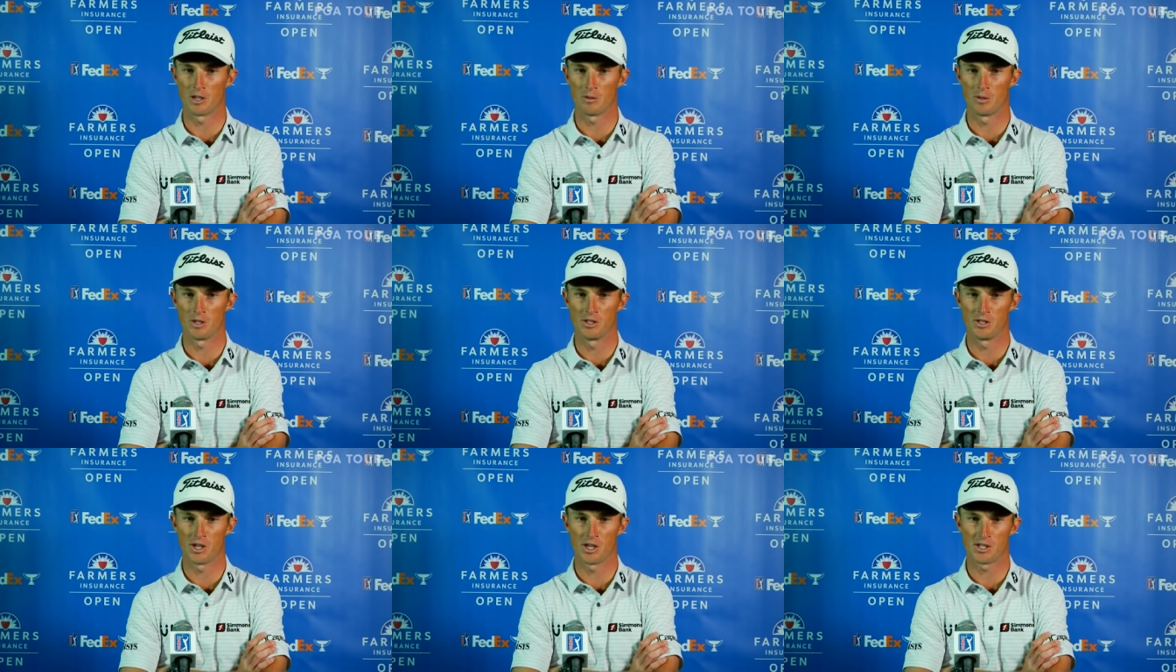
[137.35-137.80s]
I
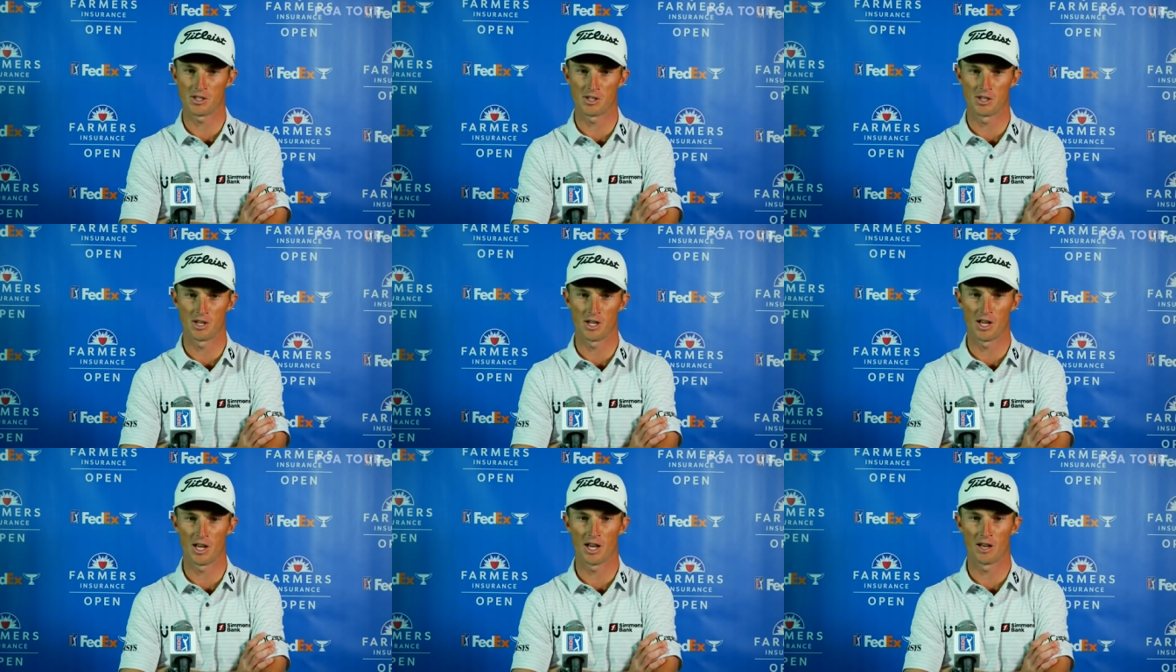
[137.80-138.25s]
mean, Jason
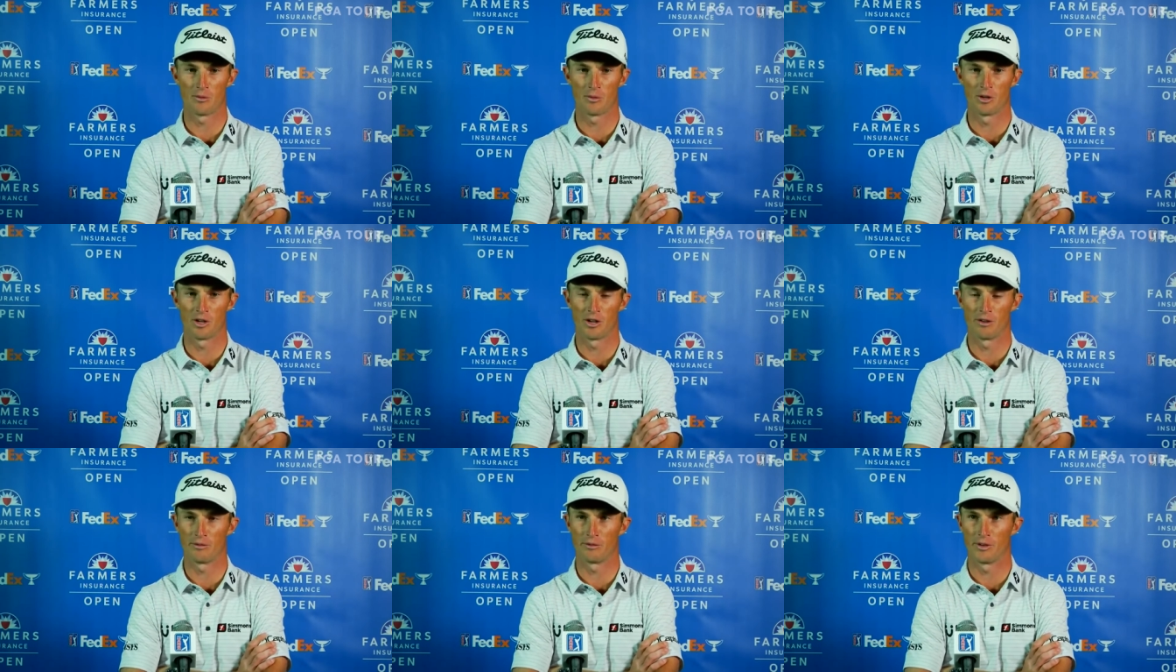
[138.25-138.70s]
Day had
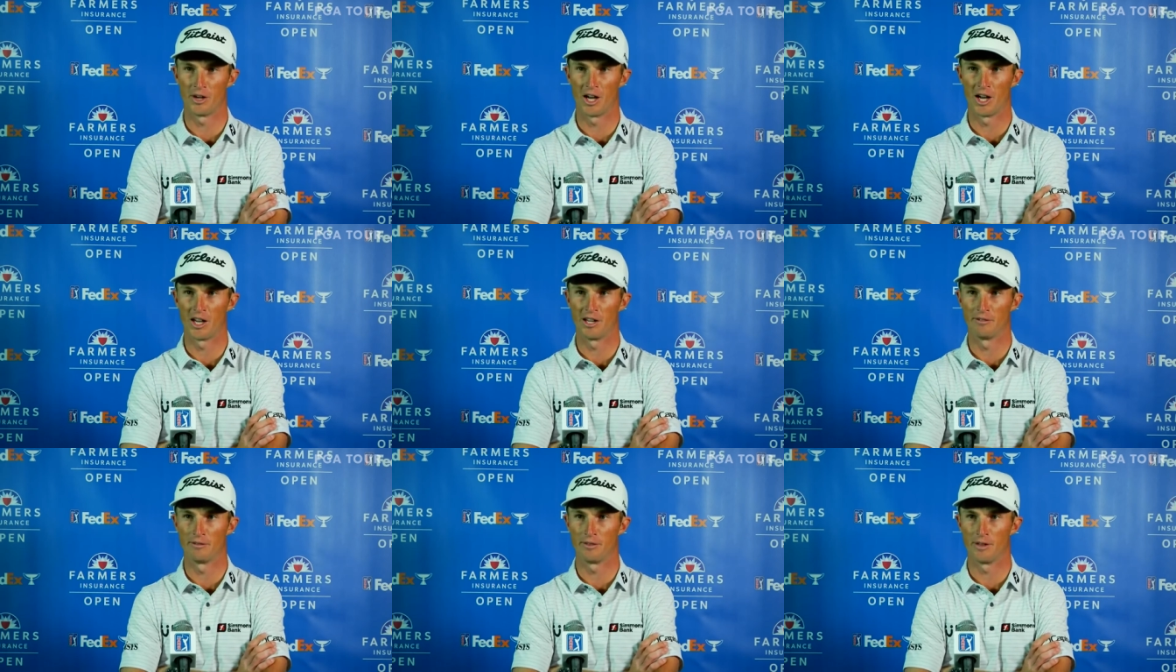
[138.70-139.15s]
one on
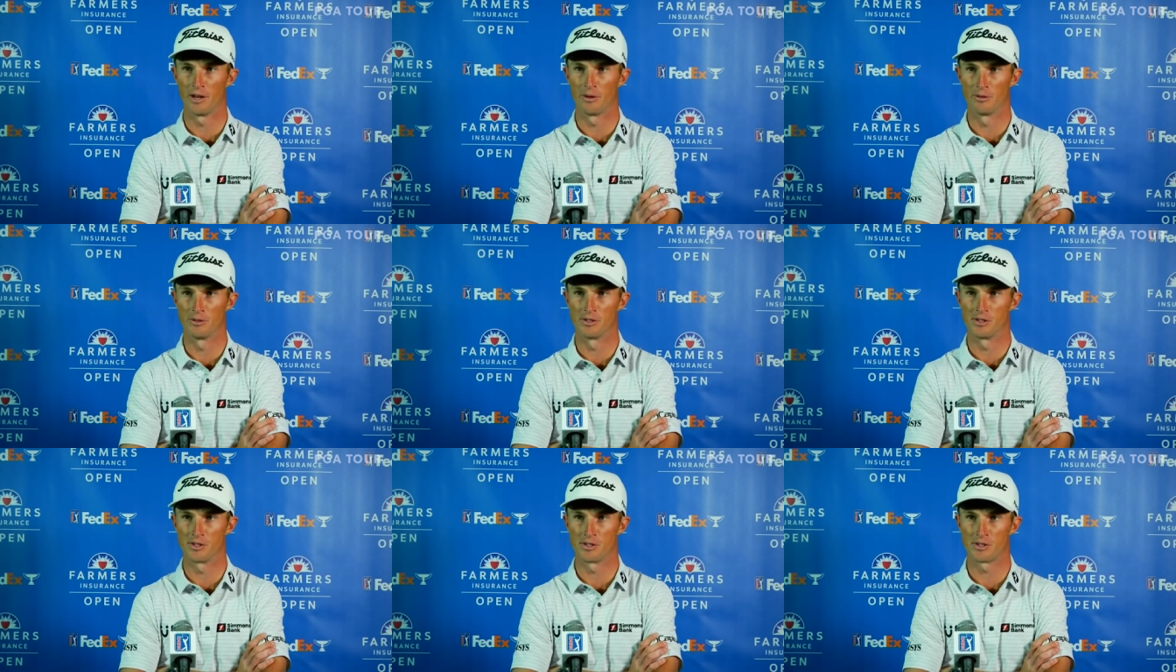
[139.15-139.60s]
five that
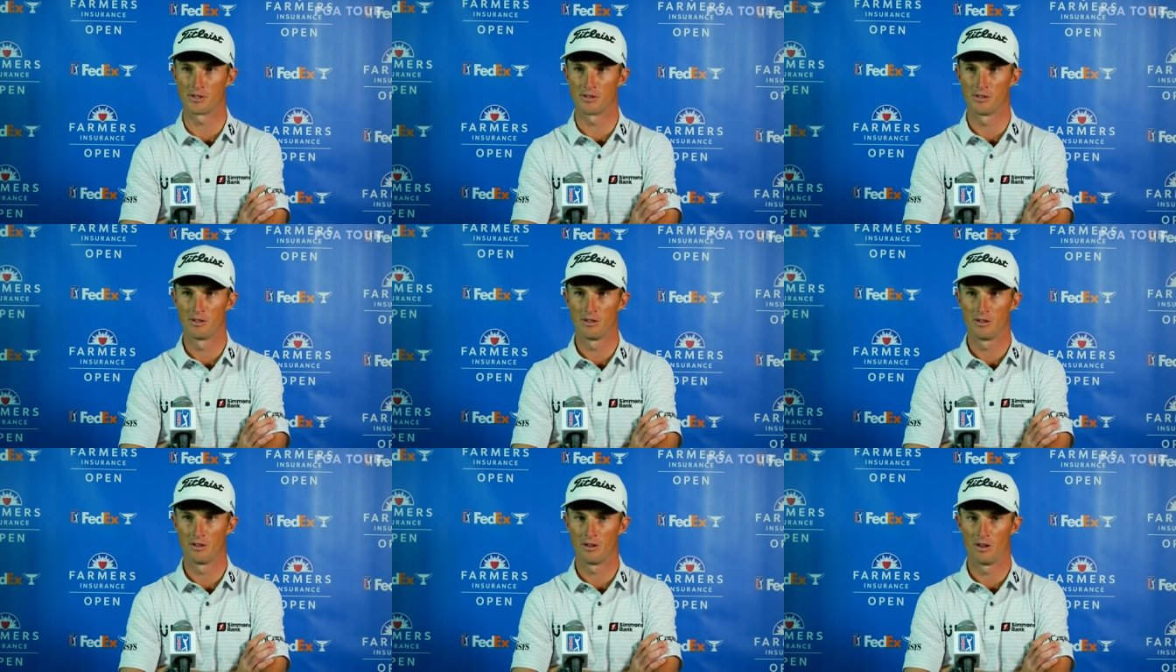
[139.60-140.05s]
was
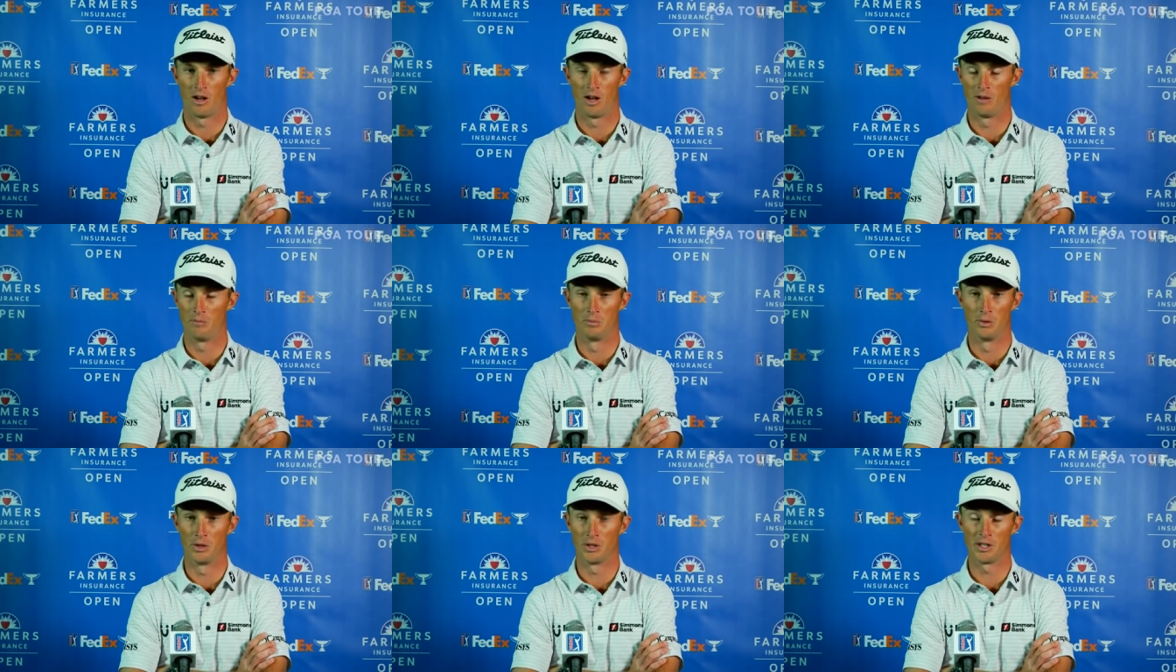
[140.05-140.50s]

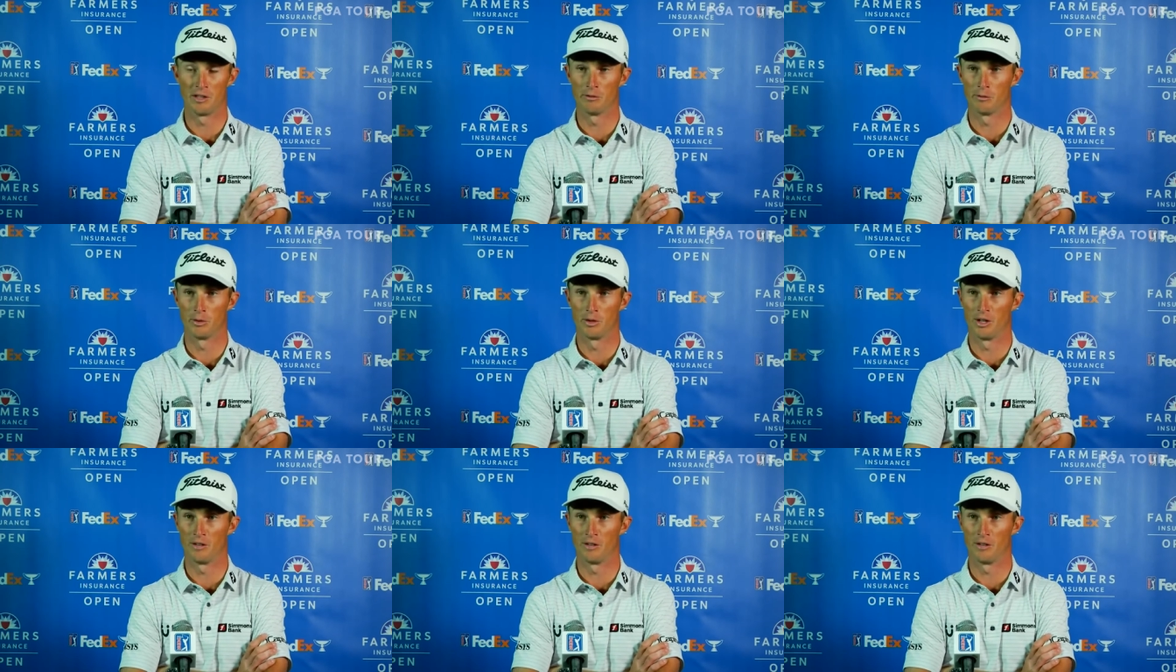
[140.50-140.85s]
unbelievable.